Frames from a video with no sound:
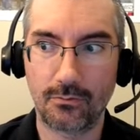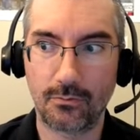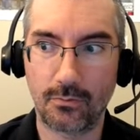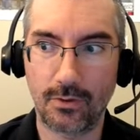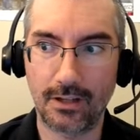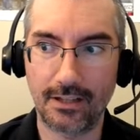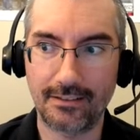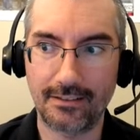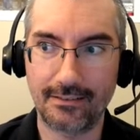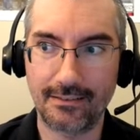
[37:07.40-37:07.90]

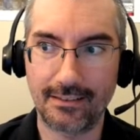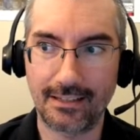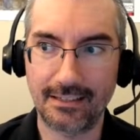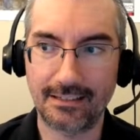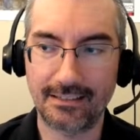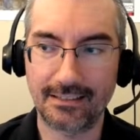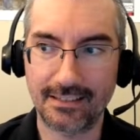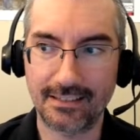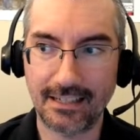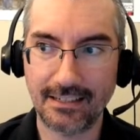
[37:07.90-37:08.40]
What
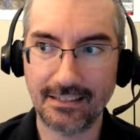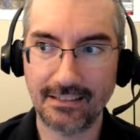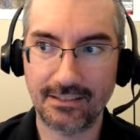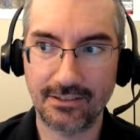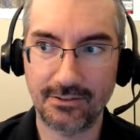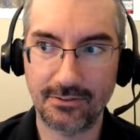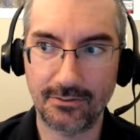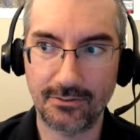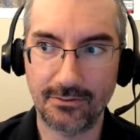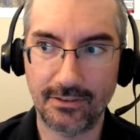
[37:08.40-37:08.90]
they decided to
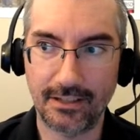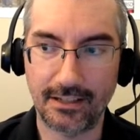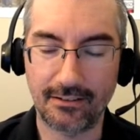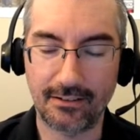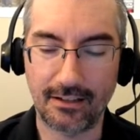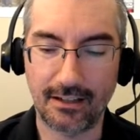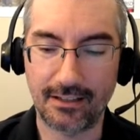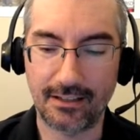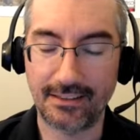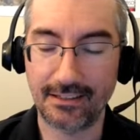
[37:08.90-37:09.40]
do that
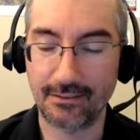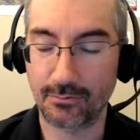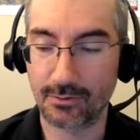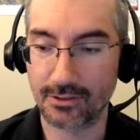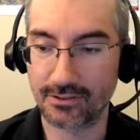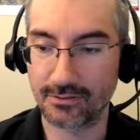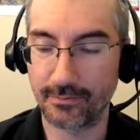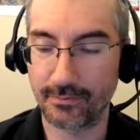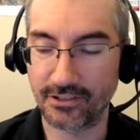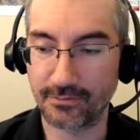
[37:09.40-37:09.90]
I think
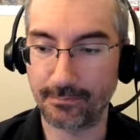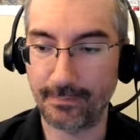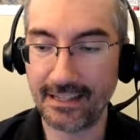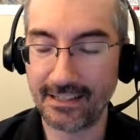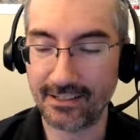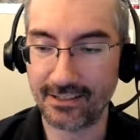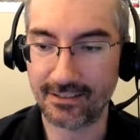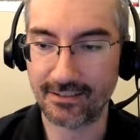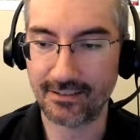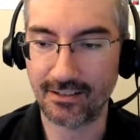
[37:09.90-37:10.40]
works much
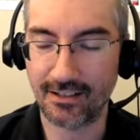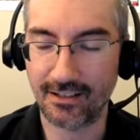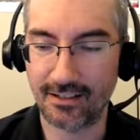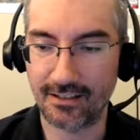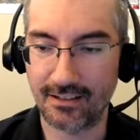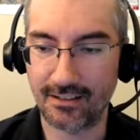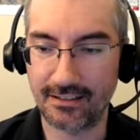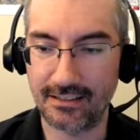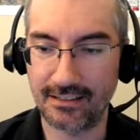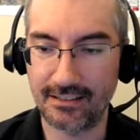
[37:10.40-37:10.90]
better
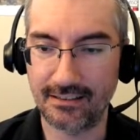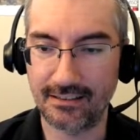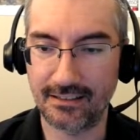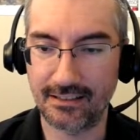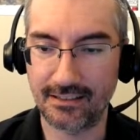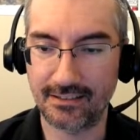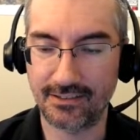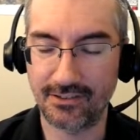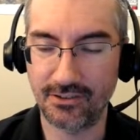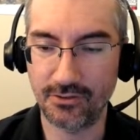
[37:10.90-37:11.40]
in
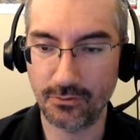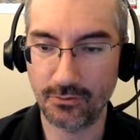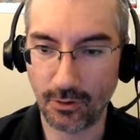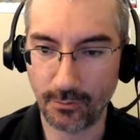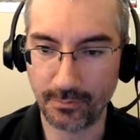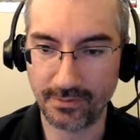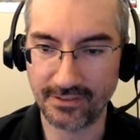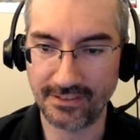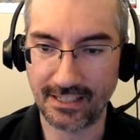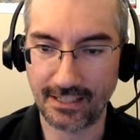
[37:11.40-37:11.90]
this new
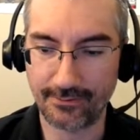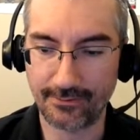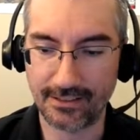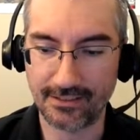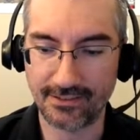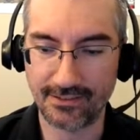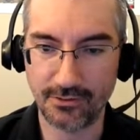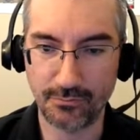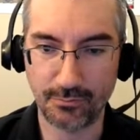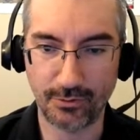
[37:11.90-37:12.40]

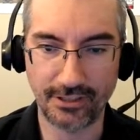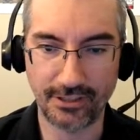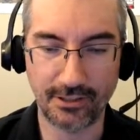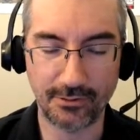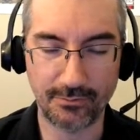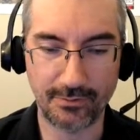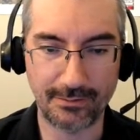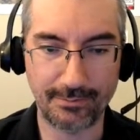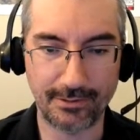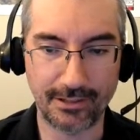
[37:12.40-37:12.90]
OpenZFS
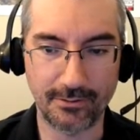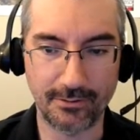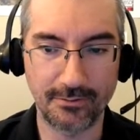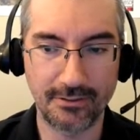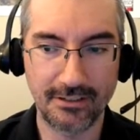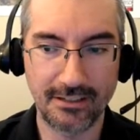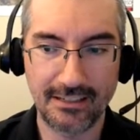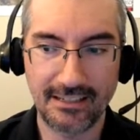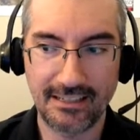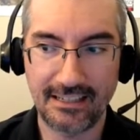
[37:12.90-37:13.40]
2.0 repo
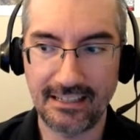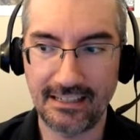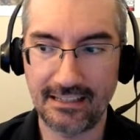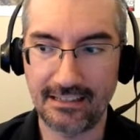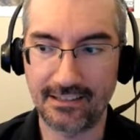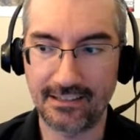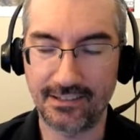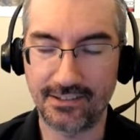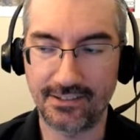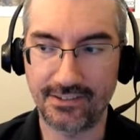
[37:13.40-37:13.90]

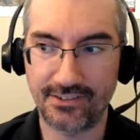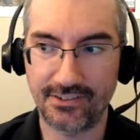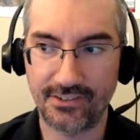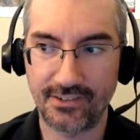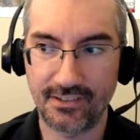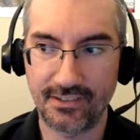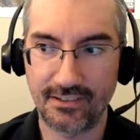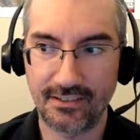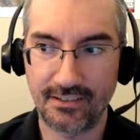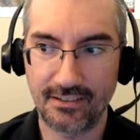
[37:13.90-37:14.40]
is
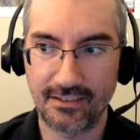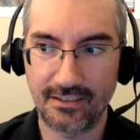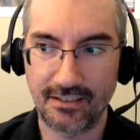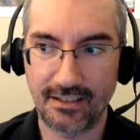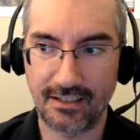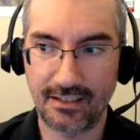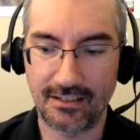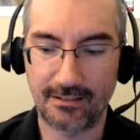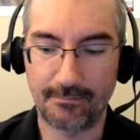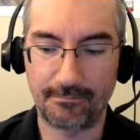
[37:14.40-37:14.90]

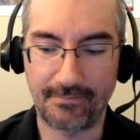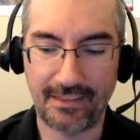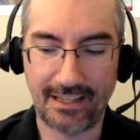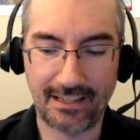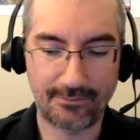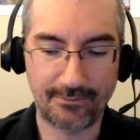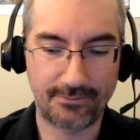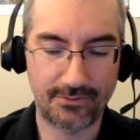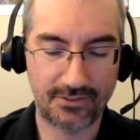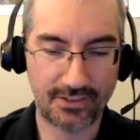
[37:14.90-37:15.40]
they
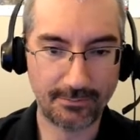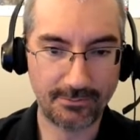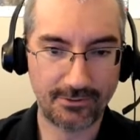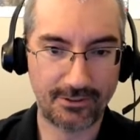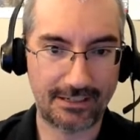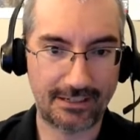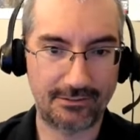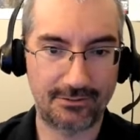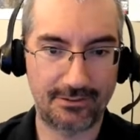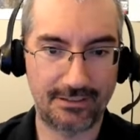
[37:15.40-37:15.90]
have
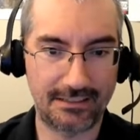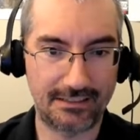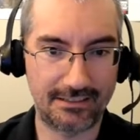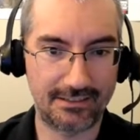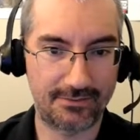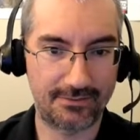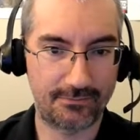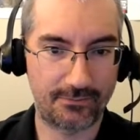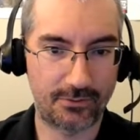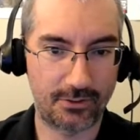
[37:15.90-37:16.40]

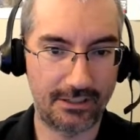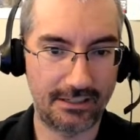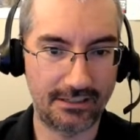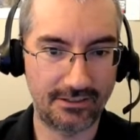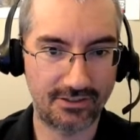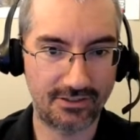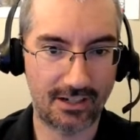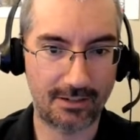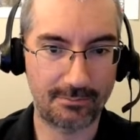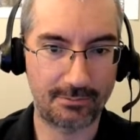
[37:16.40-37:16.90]
subdirectories for
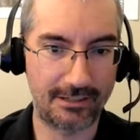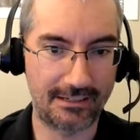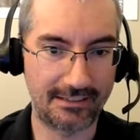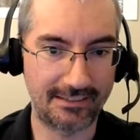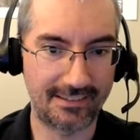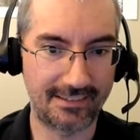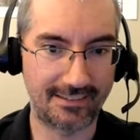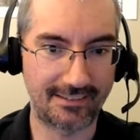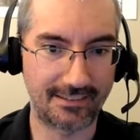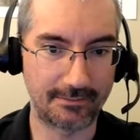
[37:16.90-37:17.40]
each operating
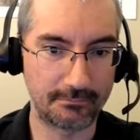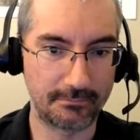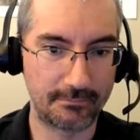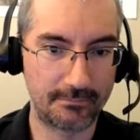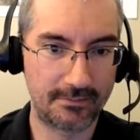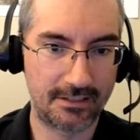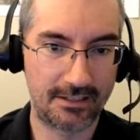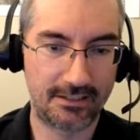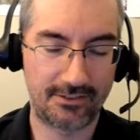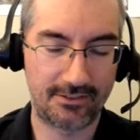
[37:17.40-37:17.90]
system.
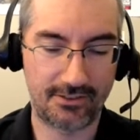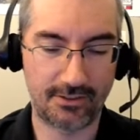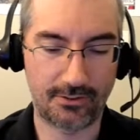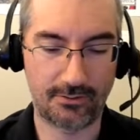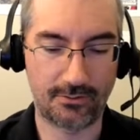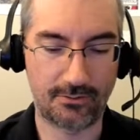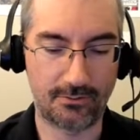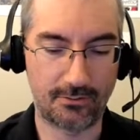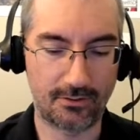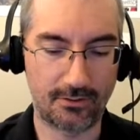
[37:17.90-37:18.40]

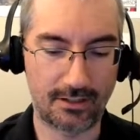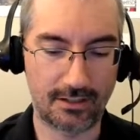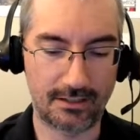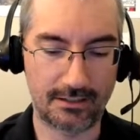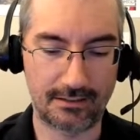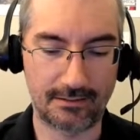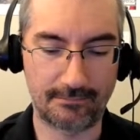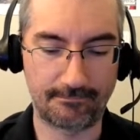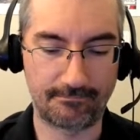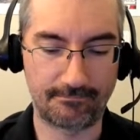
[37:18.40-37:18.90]
So
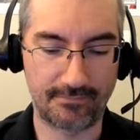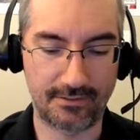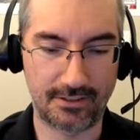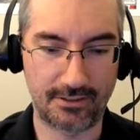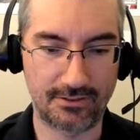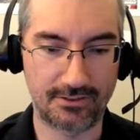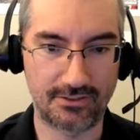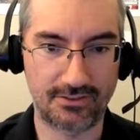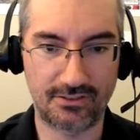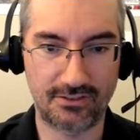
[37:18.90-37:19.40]

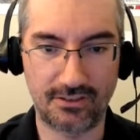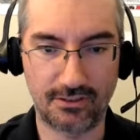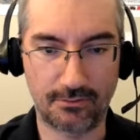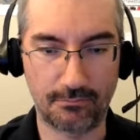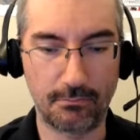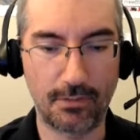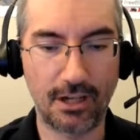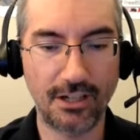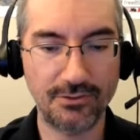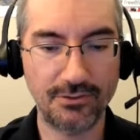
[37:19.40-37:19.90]
there's
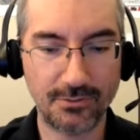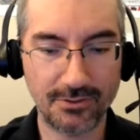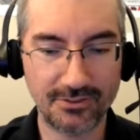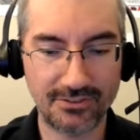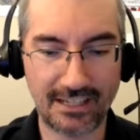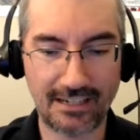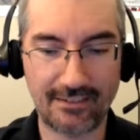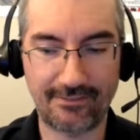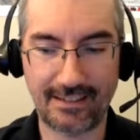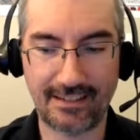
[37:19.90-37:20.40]
module
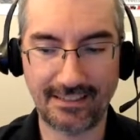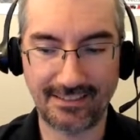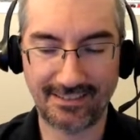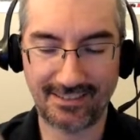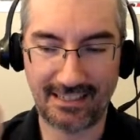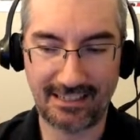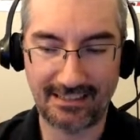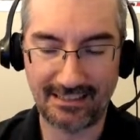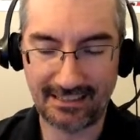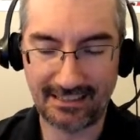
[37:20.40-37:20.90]

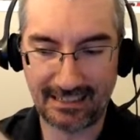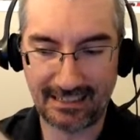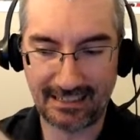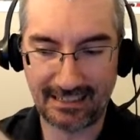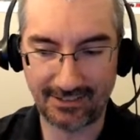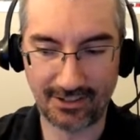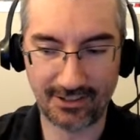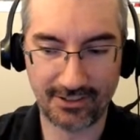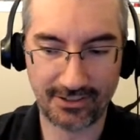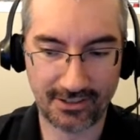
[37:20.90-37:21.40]
ZFS, and then it
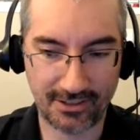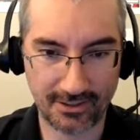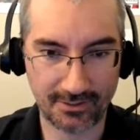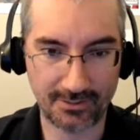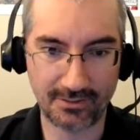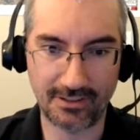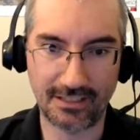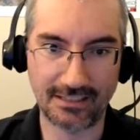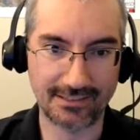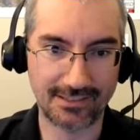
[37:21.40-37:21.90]
has all the
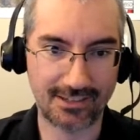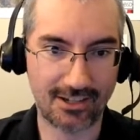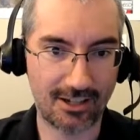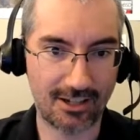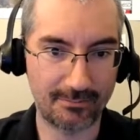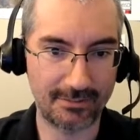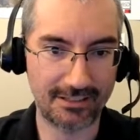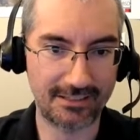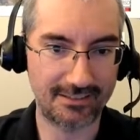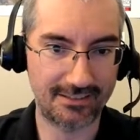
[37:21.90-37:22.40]
code that's
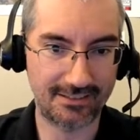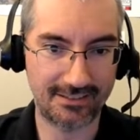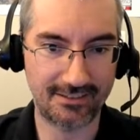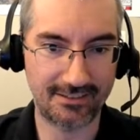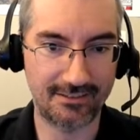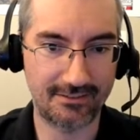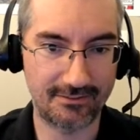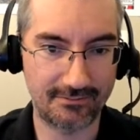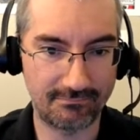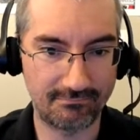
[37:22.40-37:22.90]
common
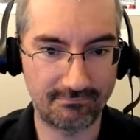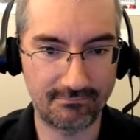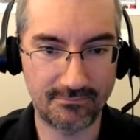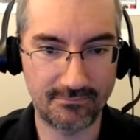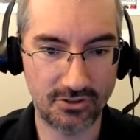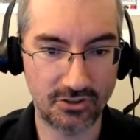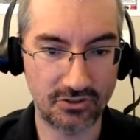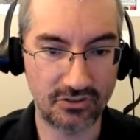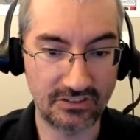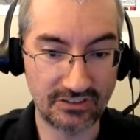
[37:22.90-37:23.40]
to
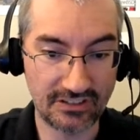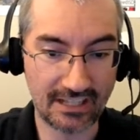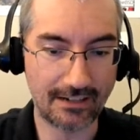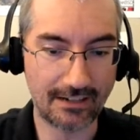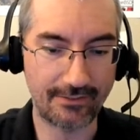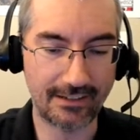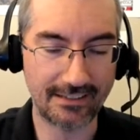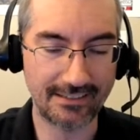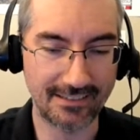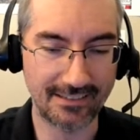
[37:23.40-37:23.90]
just
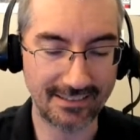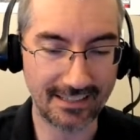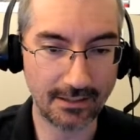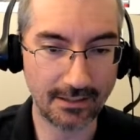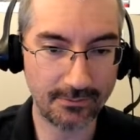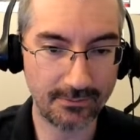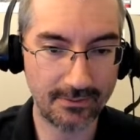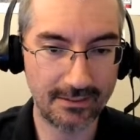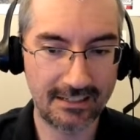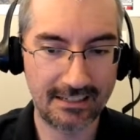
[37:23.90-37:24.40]
ZFS
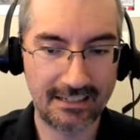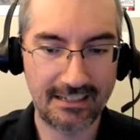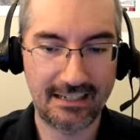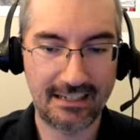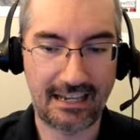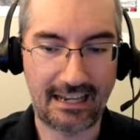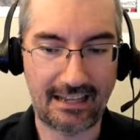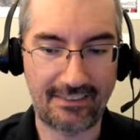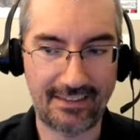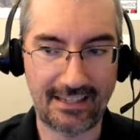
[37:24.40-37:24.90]
itself.
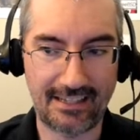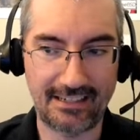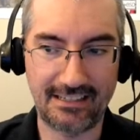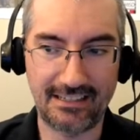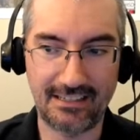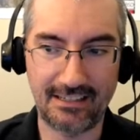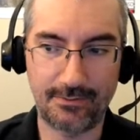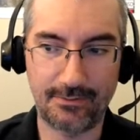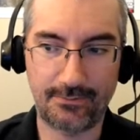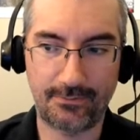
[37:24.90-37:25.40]
And then
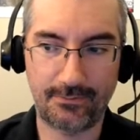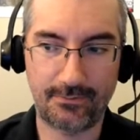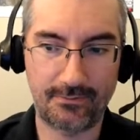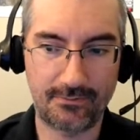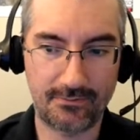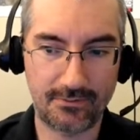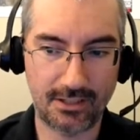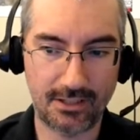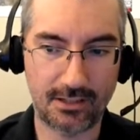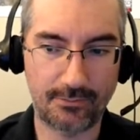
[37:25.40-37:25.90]
if,
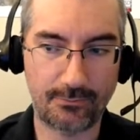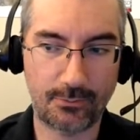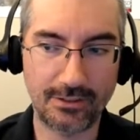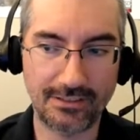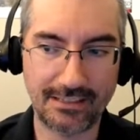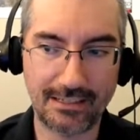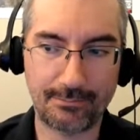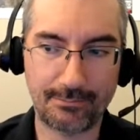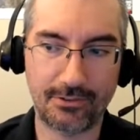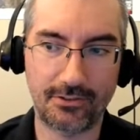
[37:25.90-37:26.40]
for
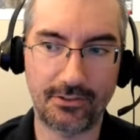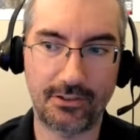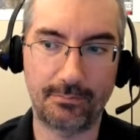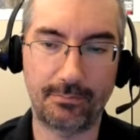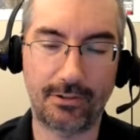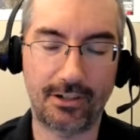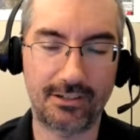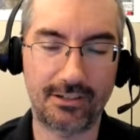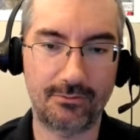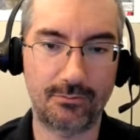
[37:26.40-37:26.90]
example, the
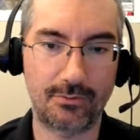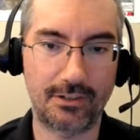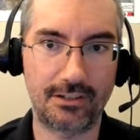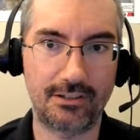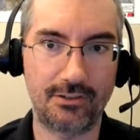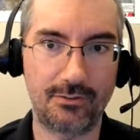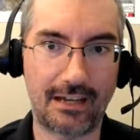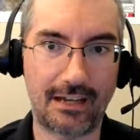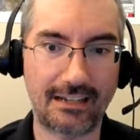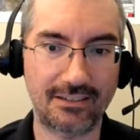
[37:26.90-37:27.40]
part where
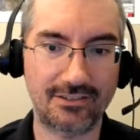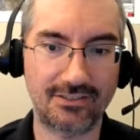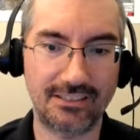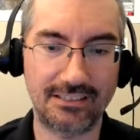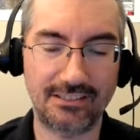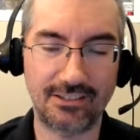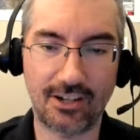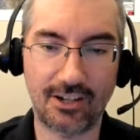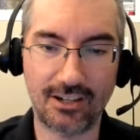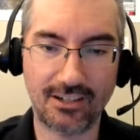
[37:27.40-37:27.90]
you
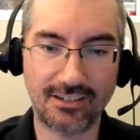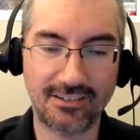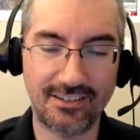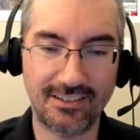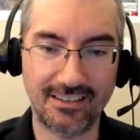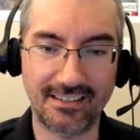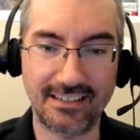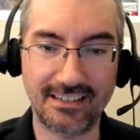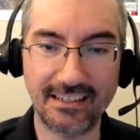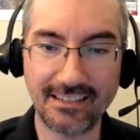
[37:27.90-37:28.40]
actually talk
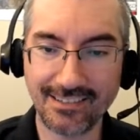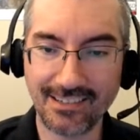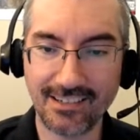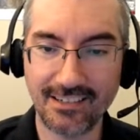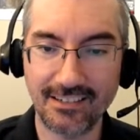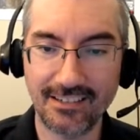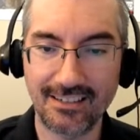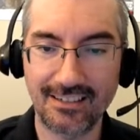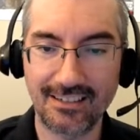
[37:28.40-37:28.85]
to the disk,